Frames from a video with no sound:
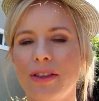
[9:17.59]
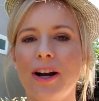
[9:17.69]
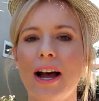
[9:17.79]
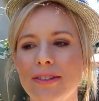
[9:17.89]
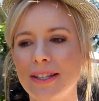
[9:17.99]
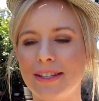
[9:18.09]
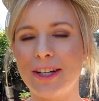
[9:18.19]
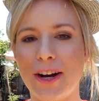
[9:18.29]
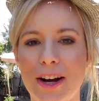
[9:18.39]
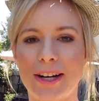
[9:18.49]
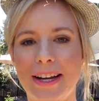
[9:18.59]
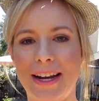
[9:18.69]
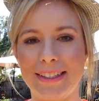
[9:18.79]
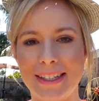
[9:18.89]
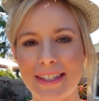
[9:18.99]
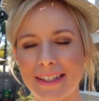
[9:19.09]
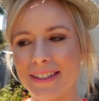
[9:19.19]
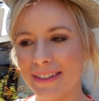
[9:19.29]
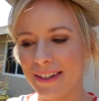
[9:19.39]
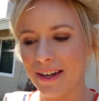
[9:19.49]
Their houses are connected,
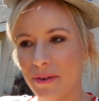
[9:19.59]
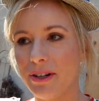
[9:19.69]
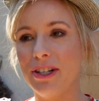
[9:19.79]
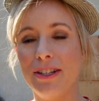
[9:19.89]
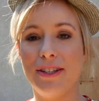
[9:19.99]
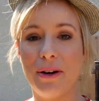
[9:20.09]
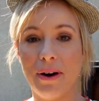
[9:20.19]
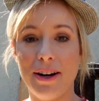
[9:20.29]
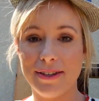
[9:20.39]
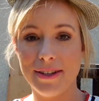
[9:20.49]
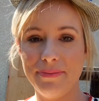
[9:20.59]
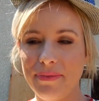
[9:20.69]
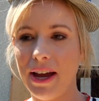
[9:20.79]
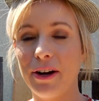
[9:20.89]
which is so awesome.